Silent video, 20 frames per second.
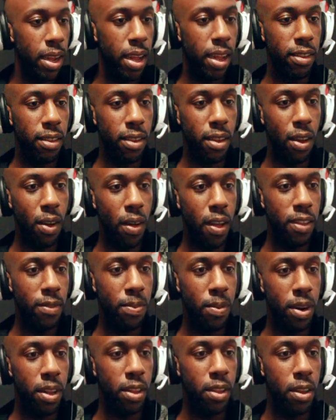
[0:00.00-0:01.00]
Let's go, that's
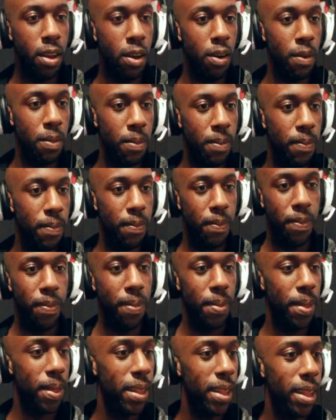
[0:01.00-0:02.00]
pretty dope.
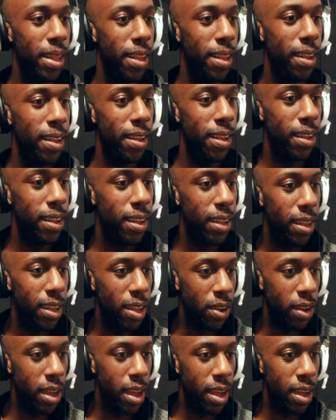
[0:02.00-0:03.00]

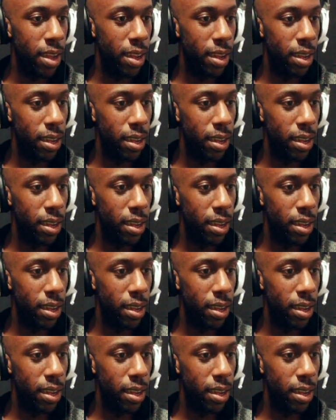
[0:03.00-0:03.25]
Okay.